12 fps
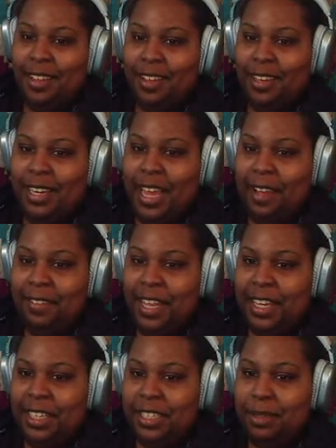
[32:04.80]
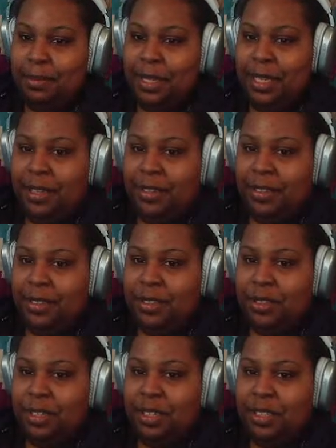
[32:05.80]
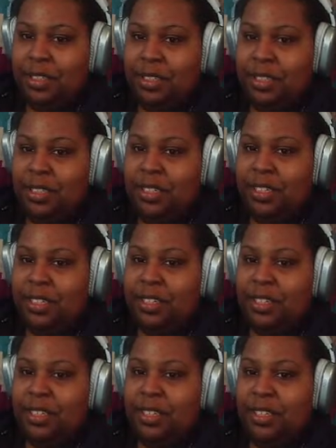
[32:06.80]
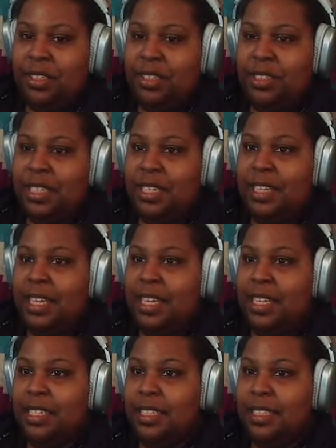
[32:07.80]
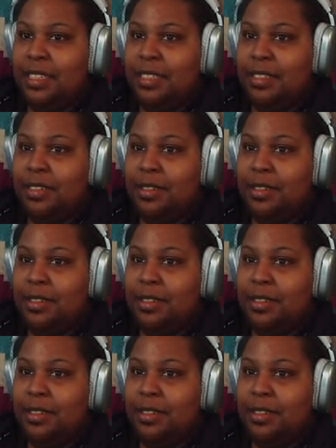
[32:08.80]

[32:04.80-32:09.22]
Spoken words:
Navigation menus are structured using list,